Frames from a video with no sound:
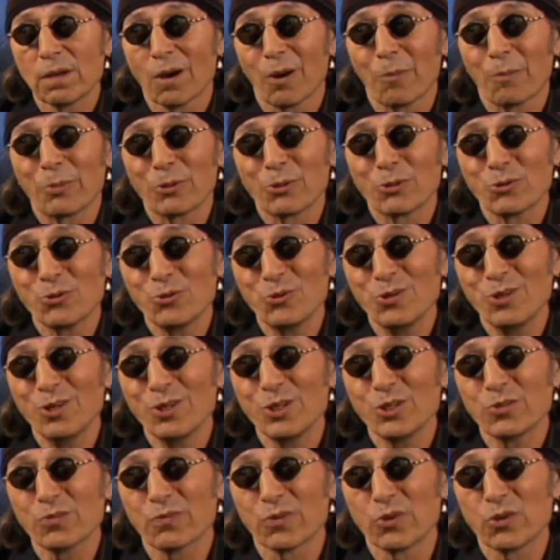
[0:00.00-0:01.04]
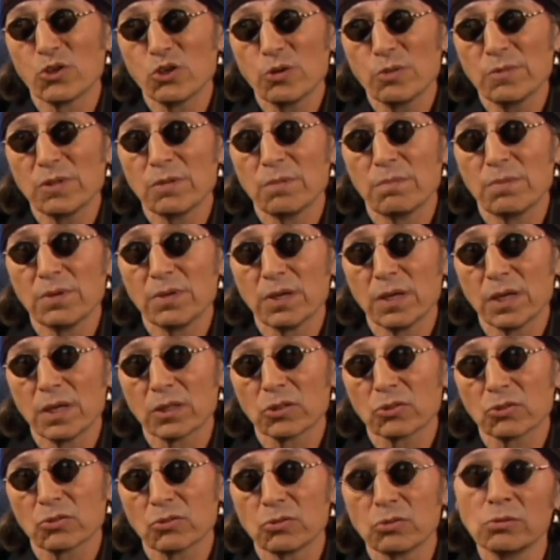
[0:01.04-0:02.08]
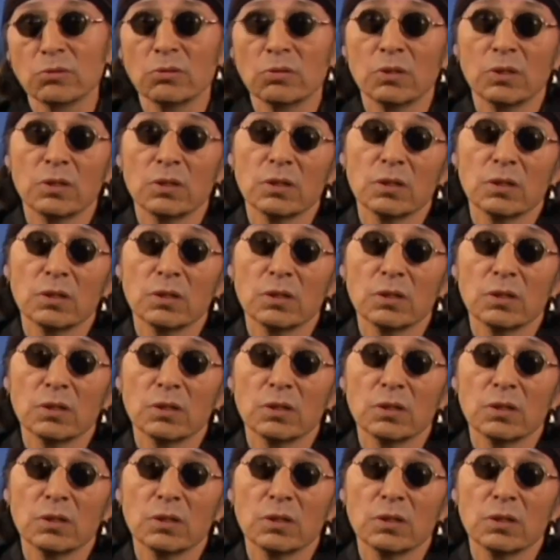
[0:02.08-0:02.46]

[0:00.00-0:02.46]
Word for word: opportunities for human beings to